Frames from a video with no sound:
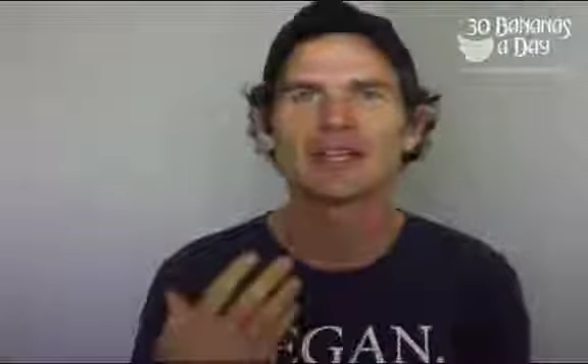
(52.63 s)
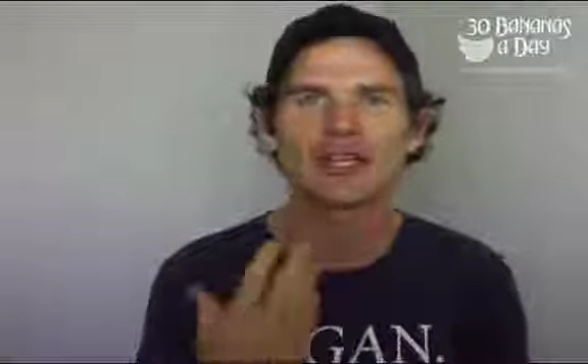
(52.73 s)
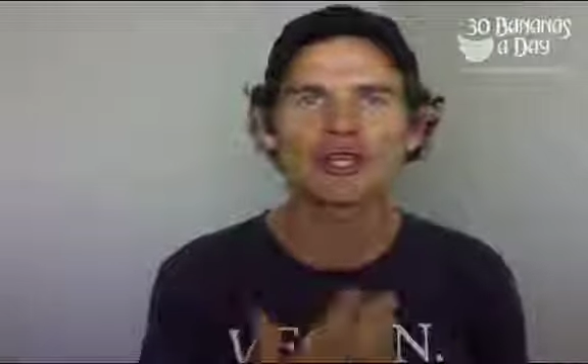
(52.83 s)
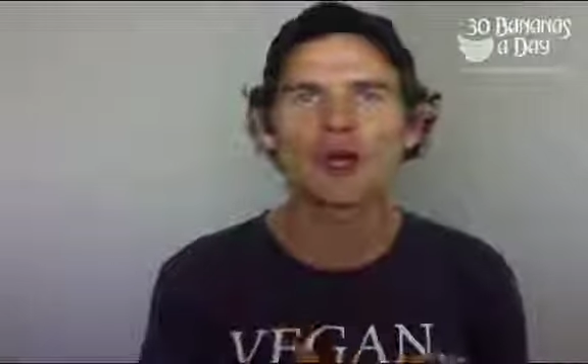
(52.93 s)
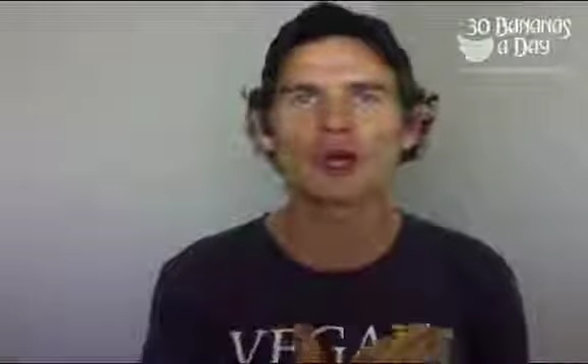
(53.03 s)

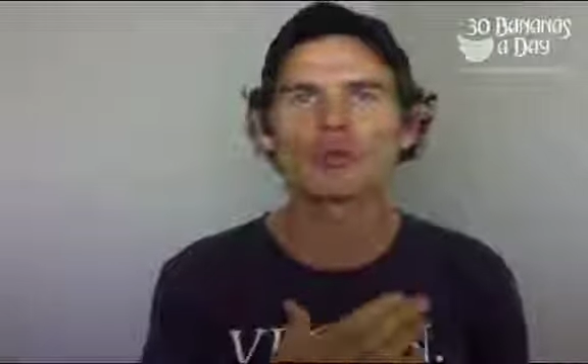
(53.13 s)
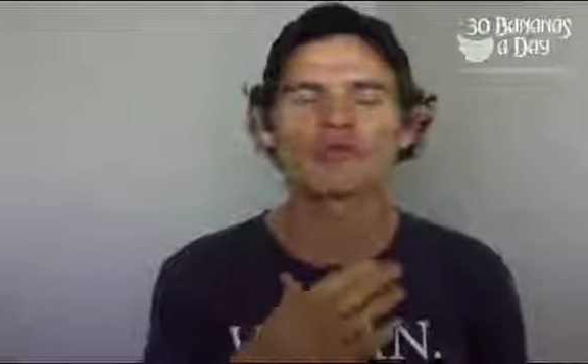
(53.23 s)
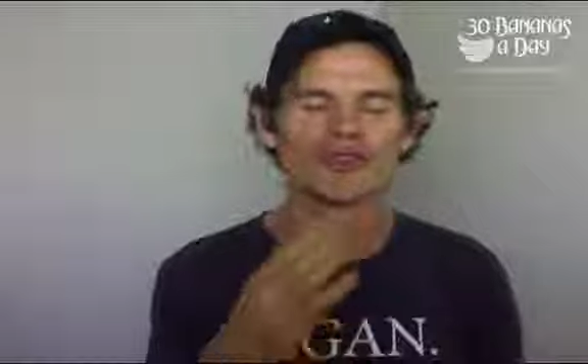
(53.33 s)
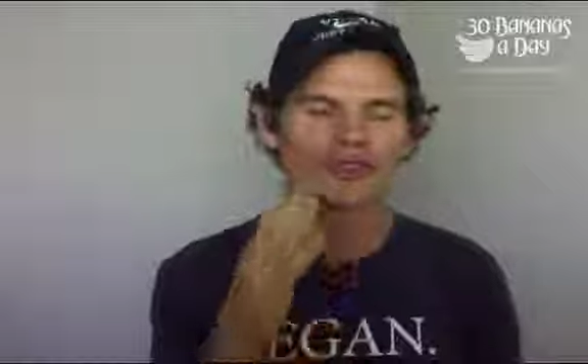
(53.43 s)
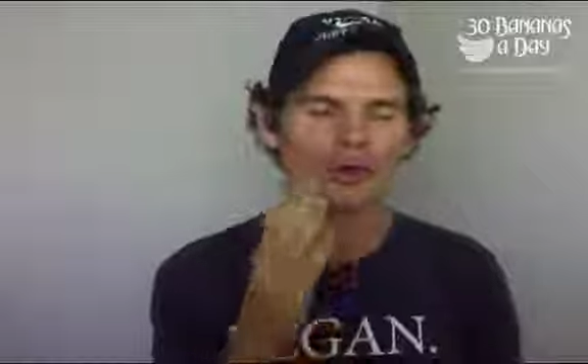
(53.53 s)
you gotta
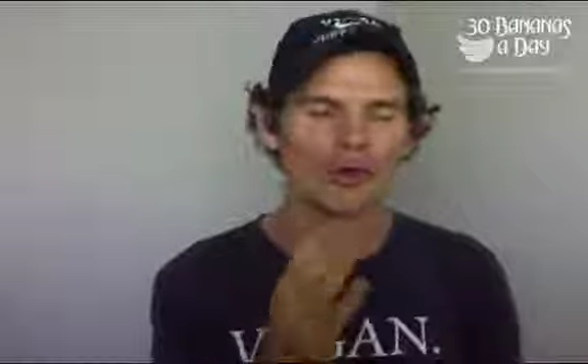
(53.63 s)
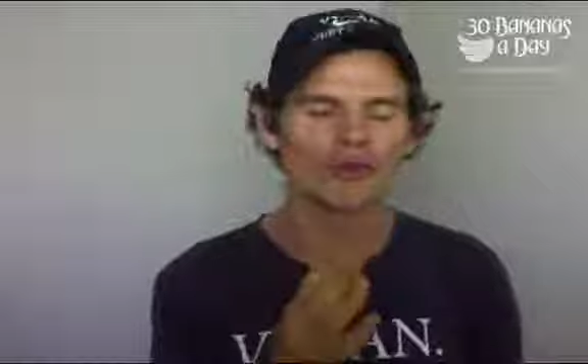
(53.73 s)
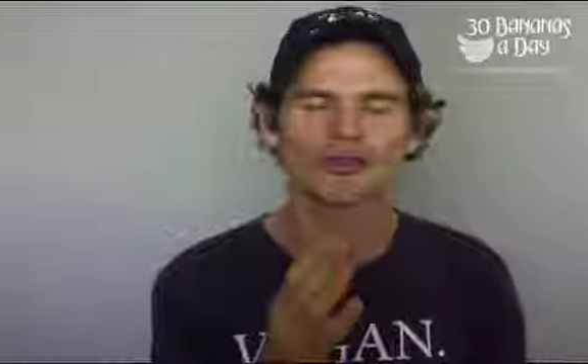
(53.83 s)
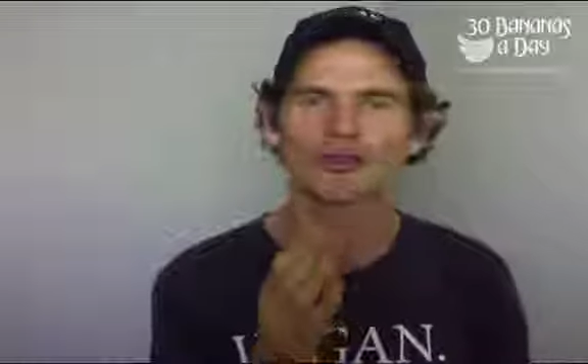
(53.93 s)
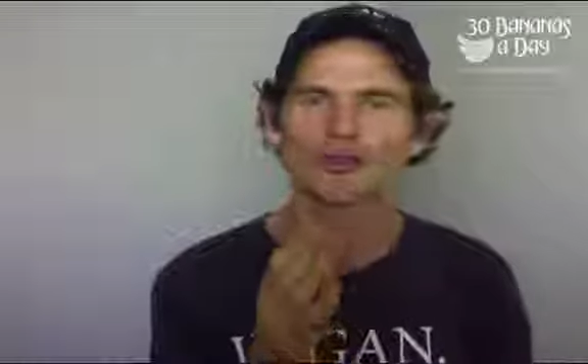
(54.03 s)

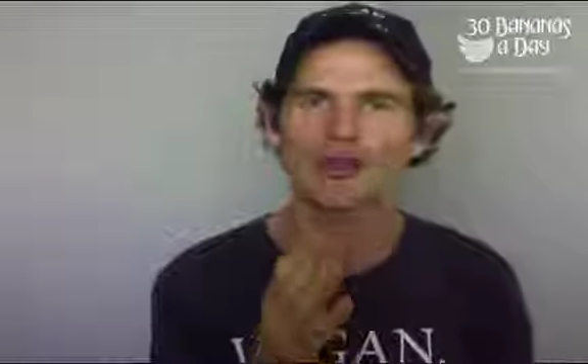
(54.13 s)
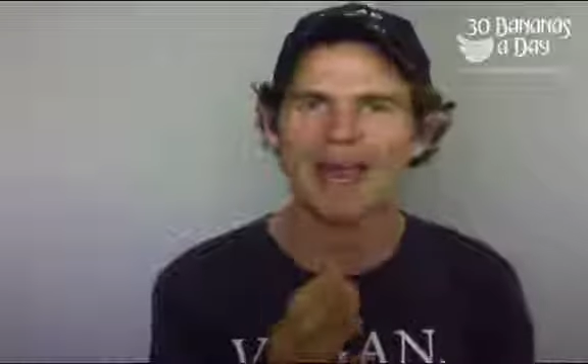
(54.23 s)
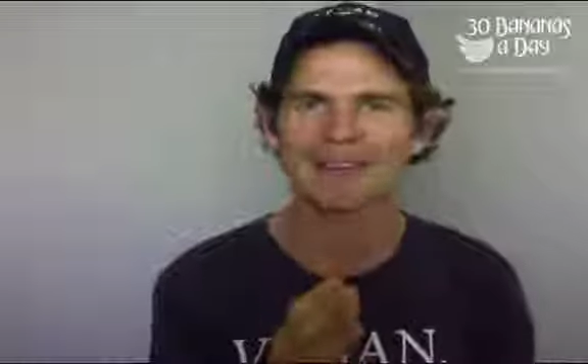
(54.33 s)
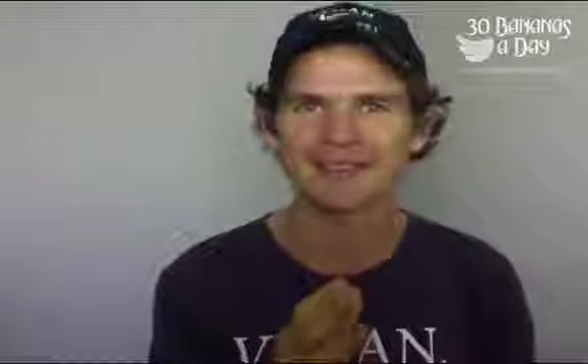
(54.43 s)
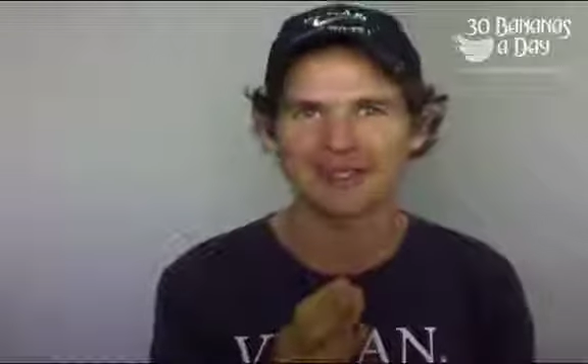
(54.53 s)
resort to
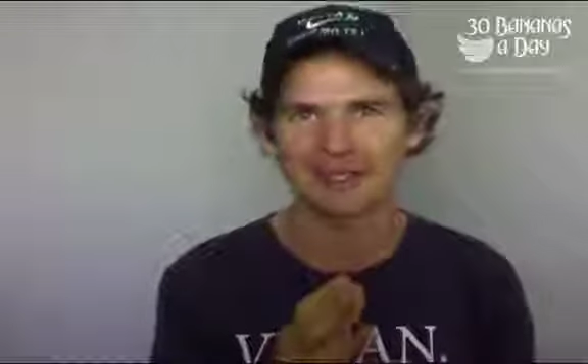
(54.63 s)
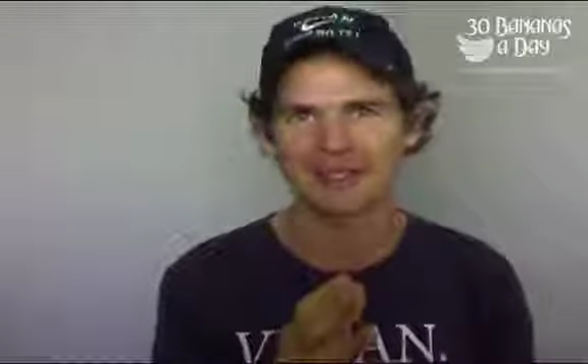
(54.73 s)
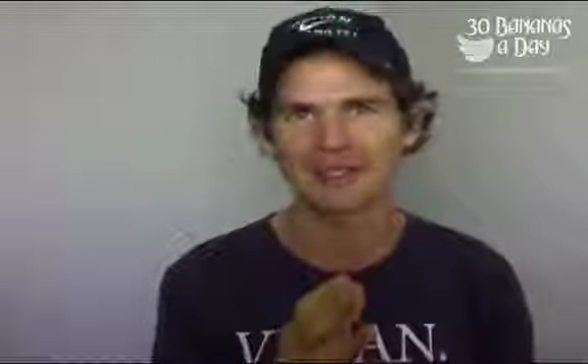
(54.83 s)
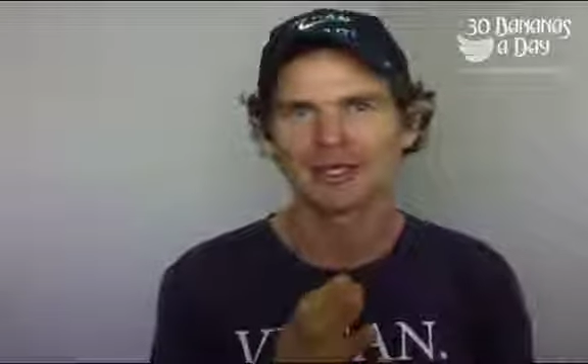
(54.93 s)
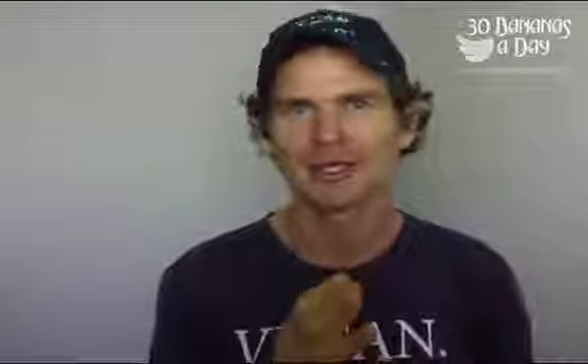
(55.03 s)

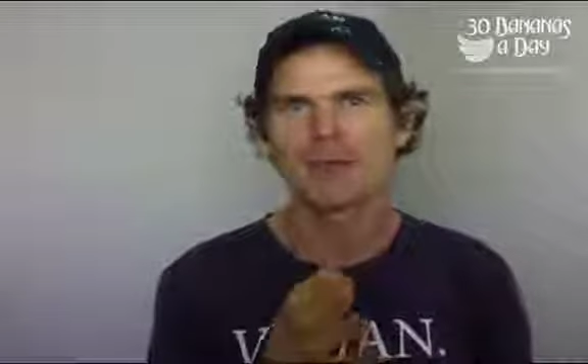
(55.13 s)
drastic